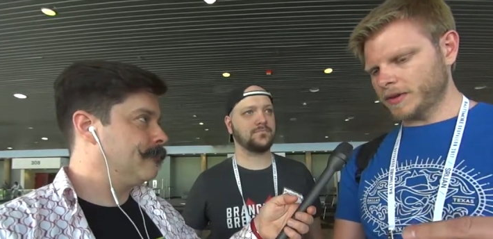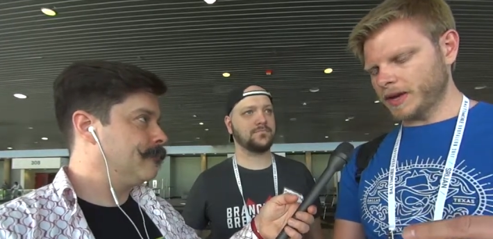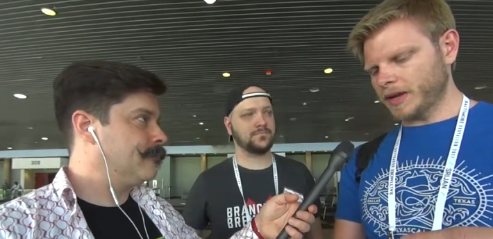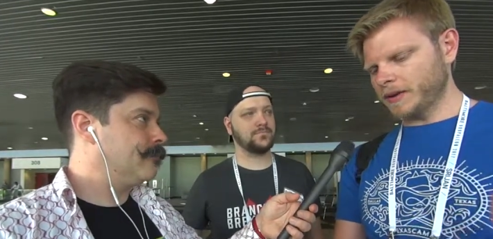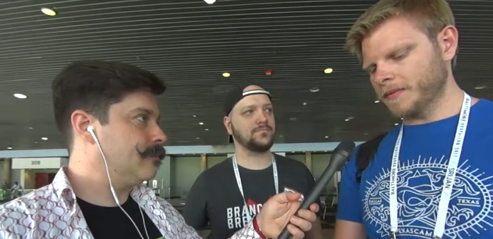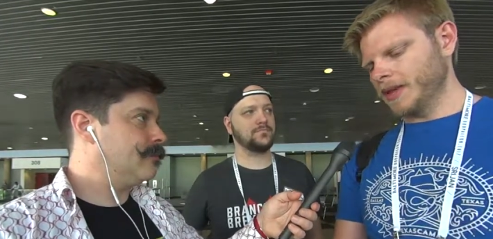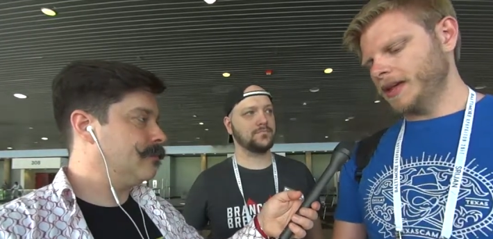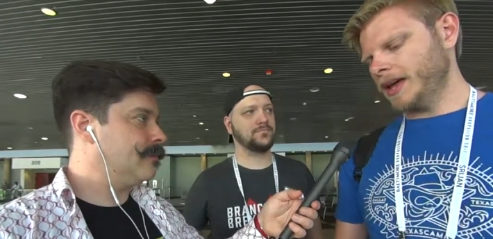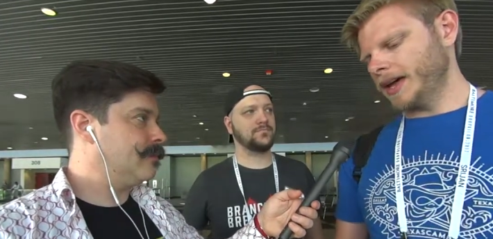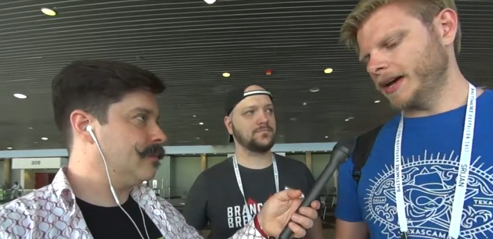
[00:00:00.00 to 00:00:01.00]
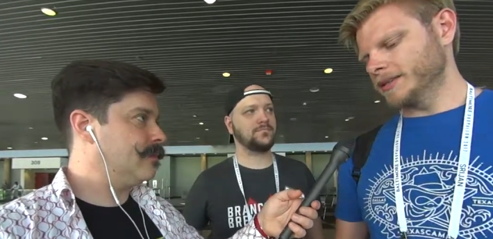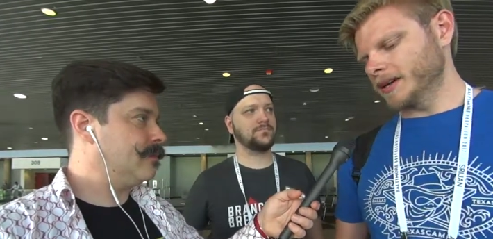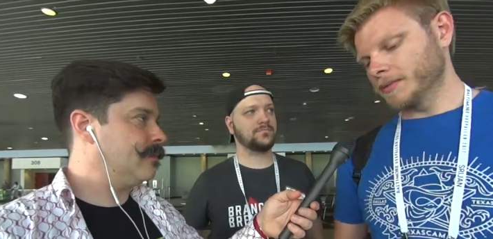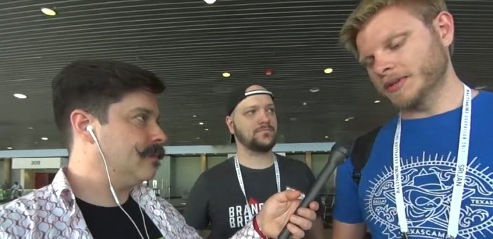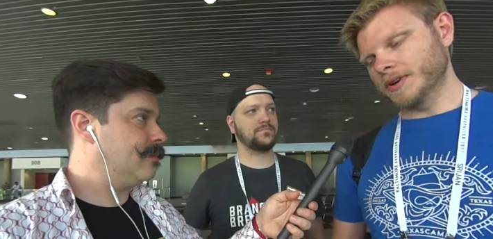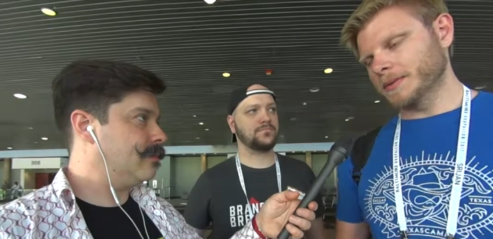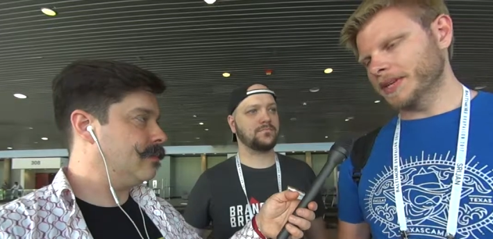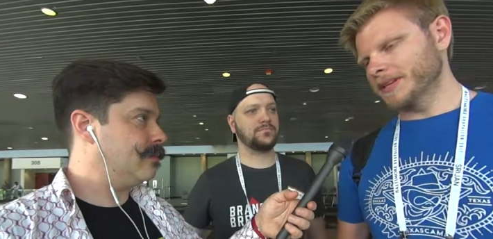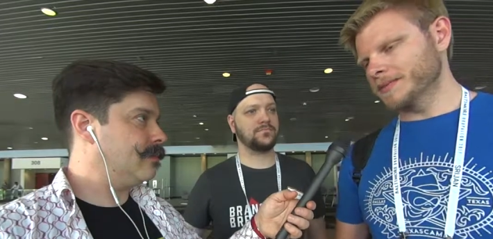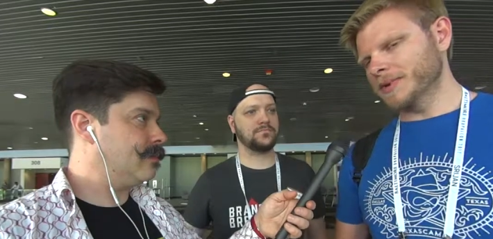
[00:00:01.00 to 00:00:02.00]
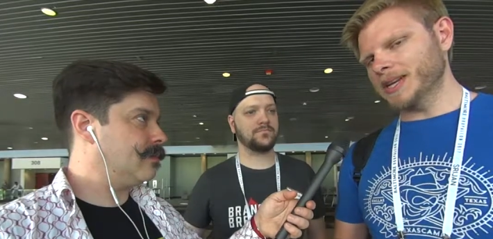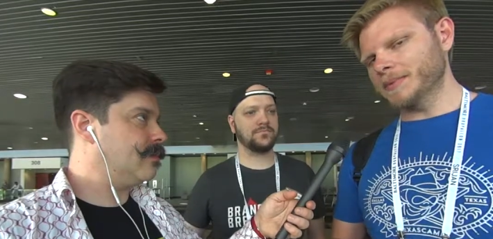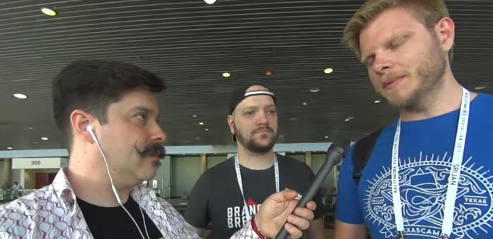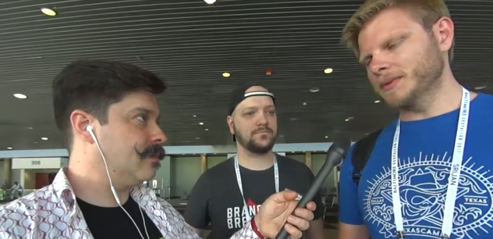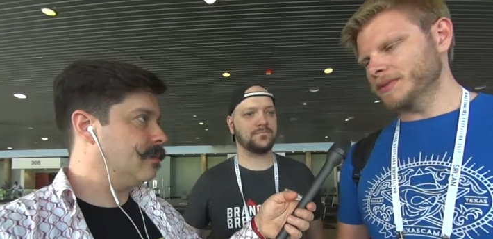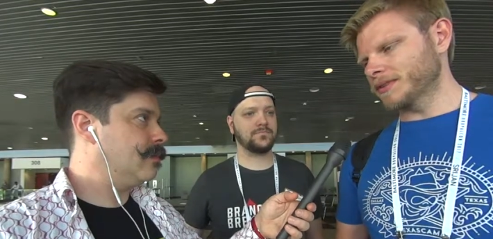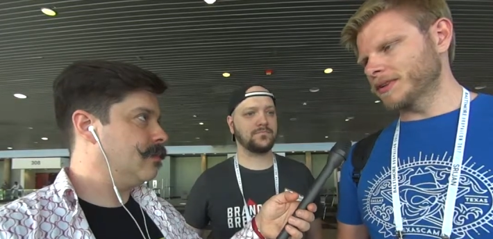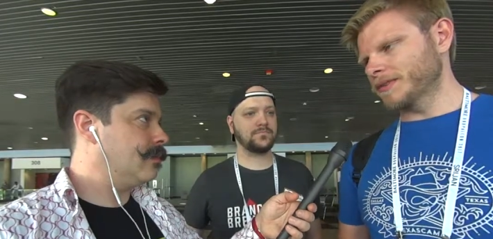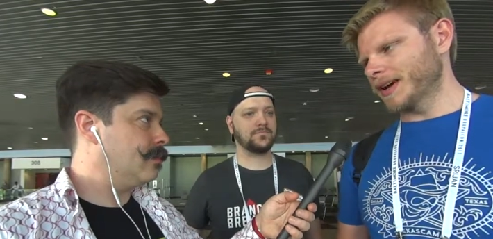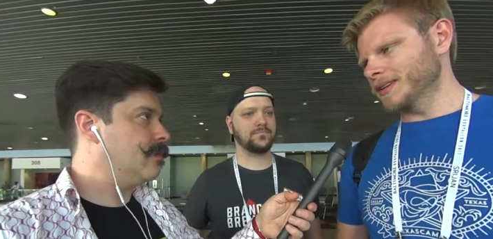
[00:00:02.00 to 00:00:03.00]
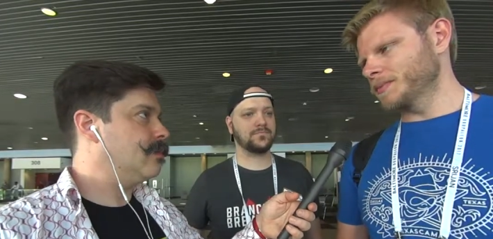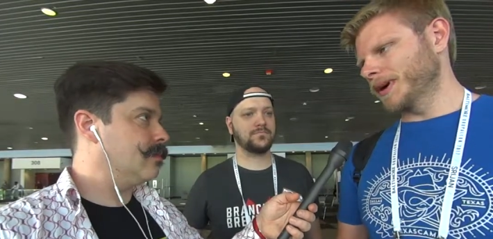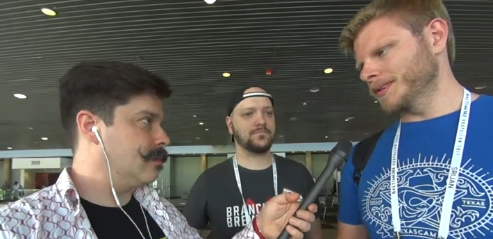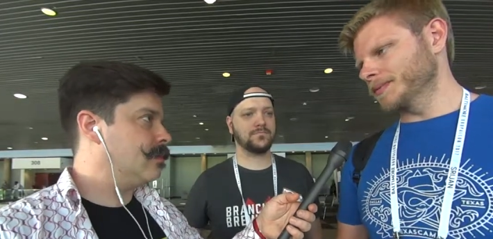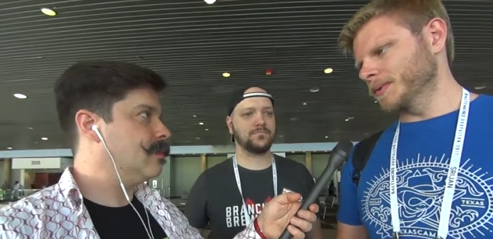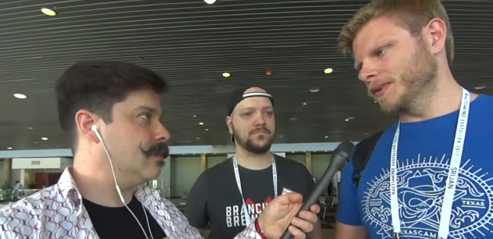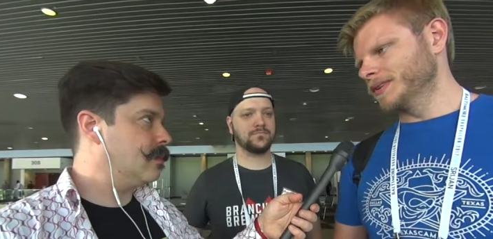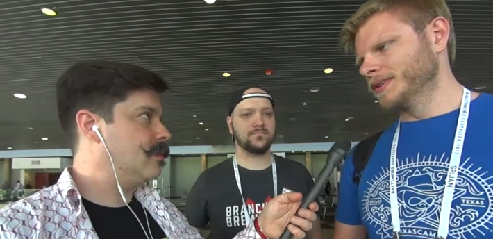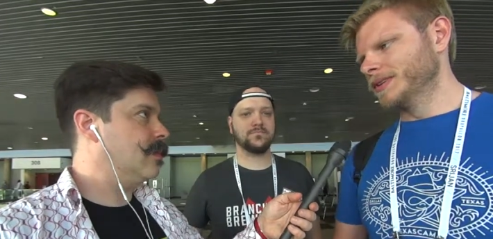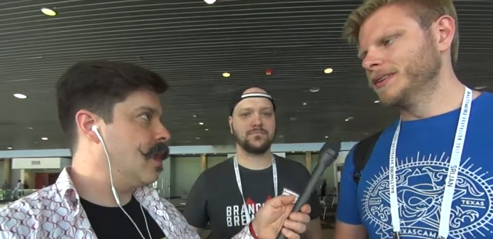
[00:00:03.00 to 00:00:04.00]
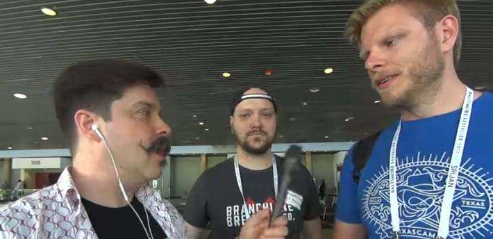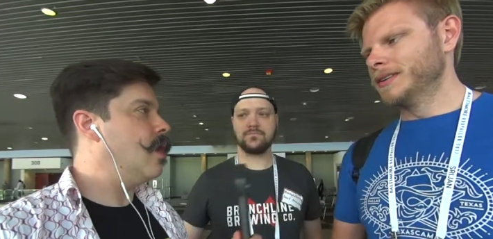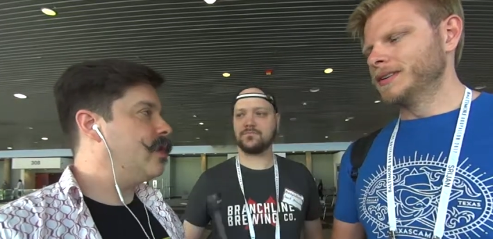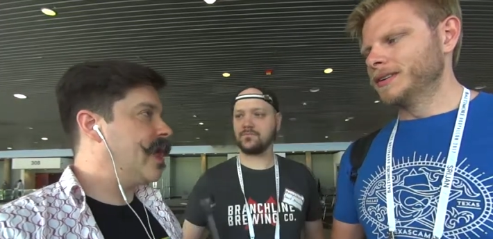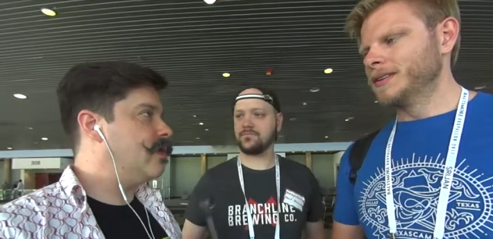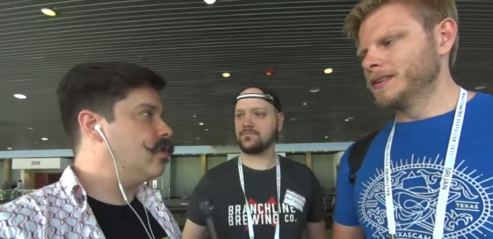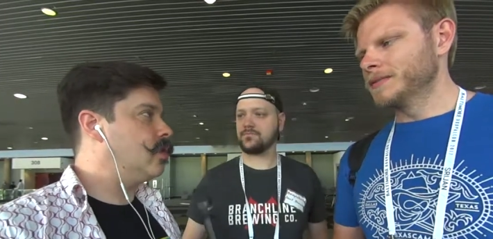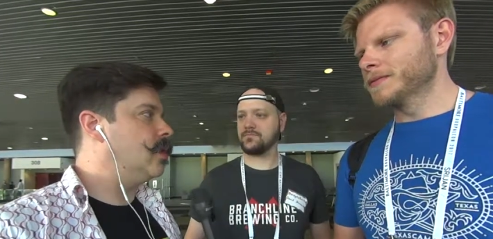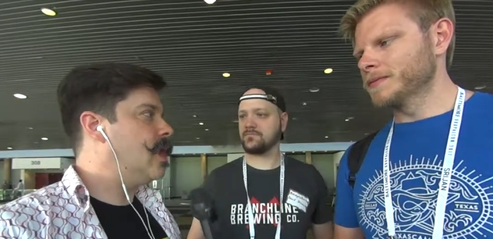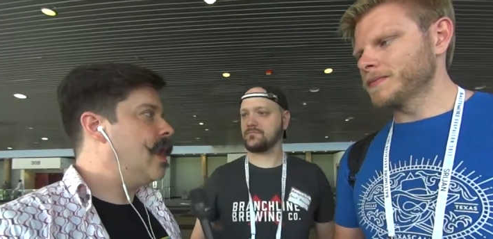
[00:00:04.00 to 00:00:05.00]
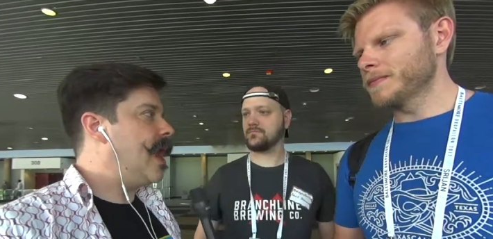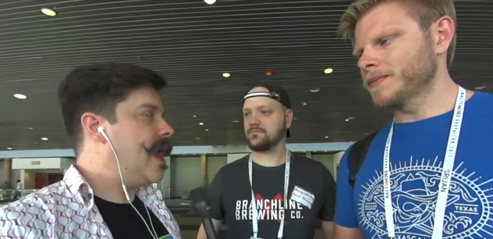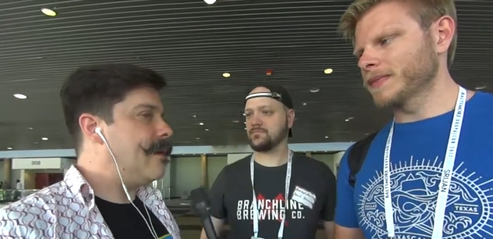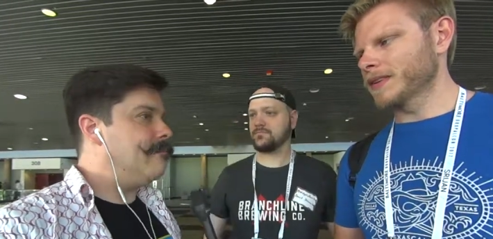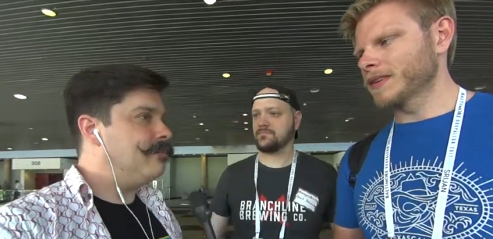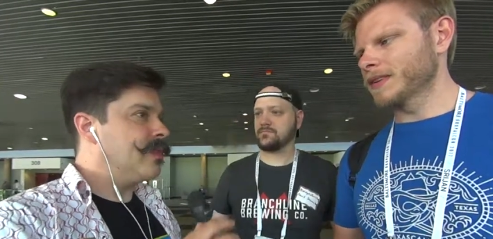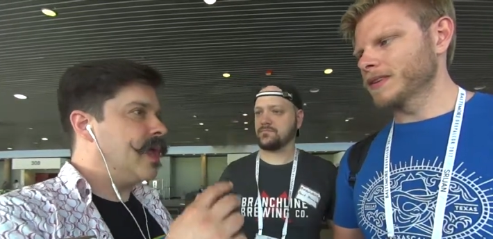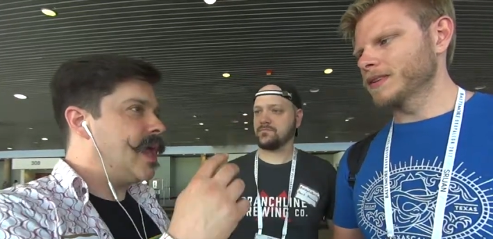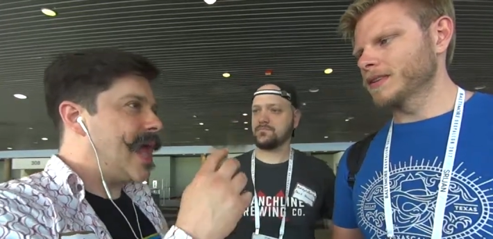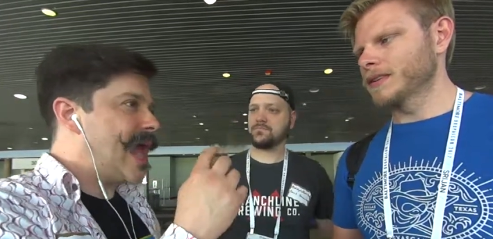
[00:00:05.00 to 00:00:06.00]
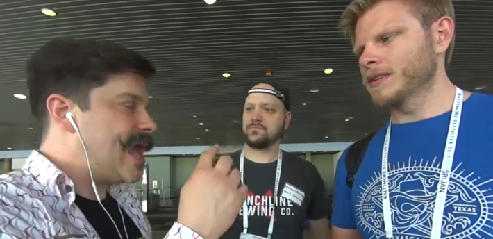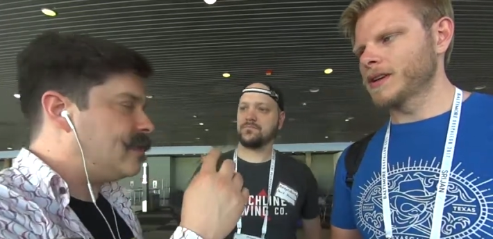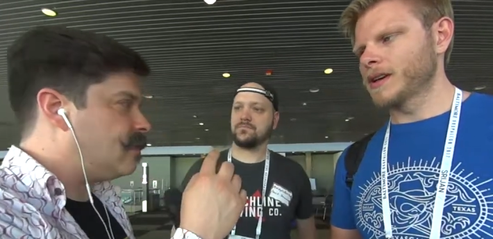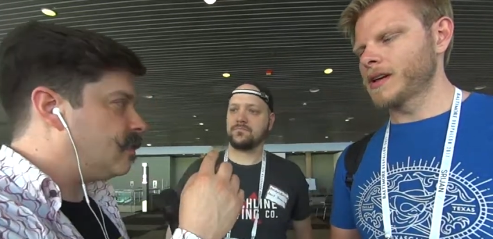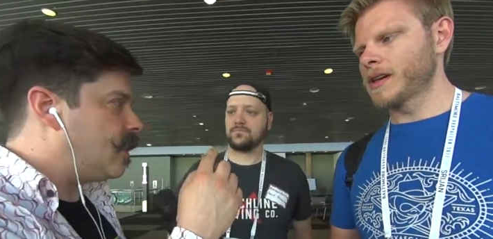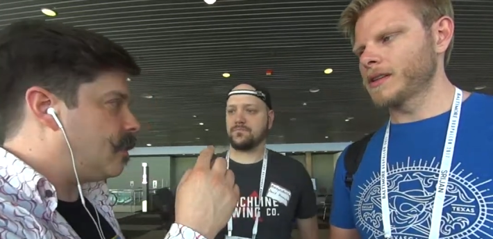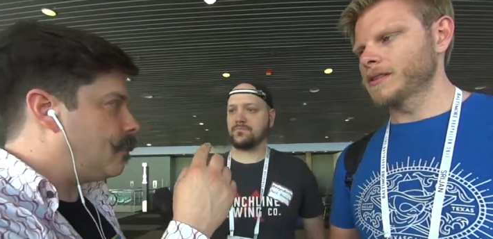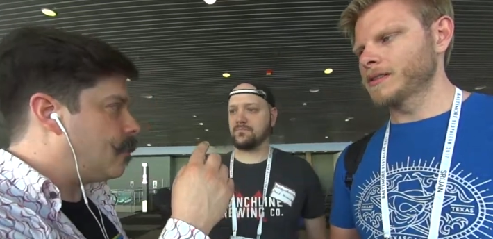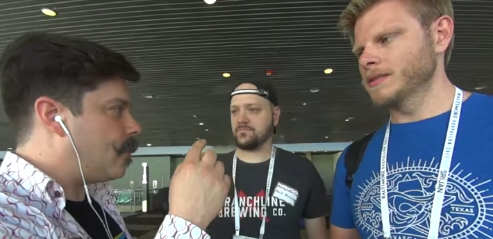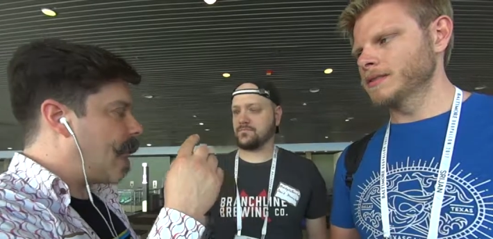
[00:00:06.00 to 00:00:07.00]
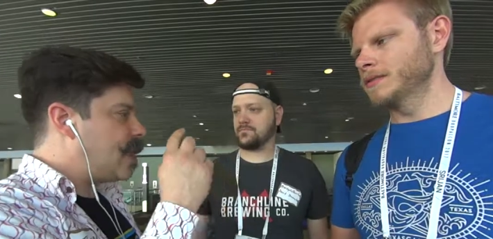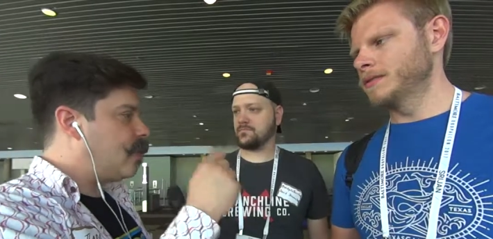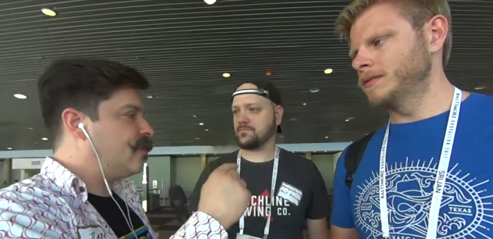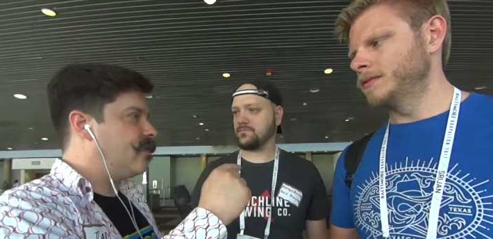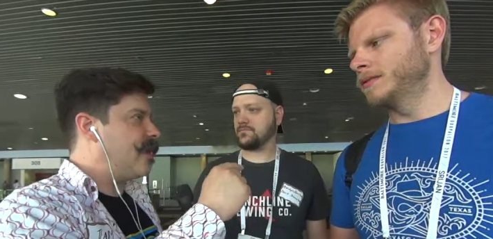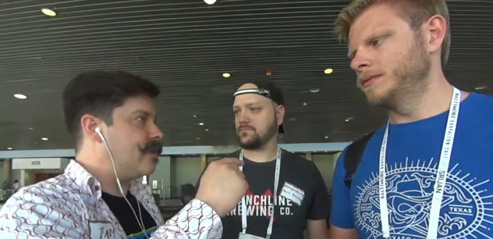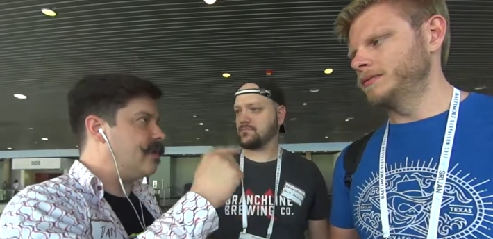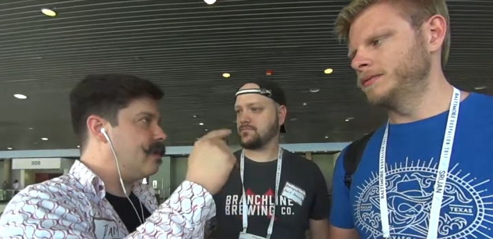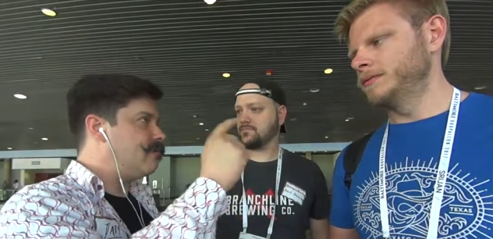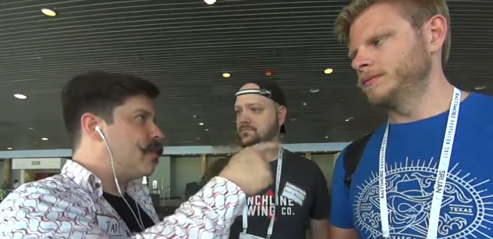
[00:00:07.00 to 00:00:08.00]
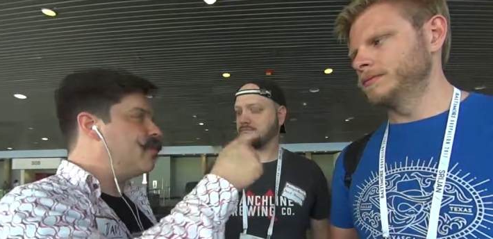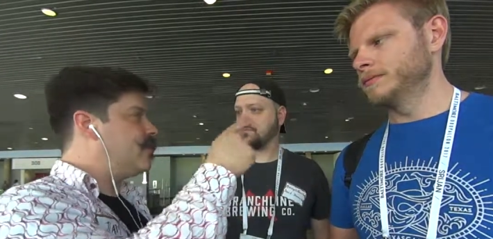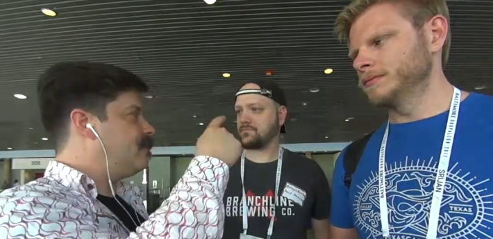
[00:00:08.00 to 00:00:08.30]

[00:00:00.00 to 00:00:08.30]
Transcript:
Speaker 1: Friday, and uh, we're just hoping to get as many people certified as possible.
Speaker 2: Okay, cool. Um, and I also found out that both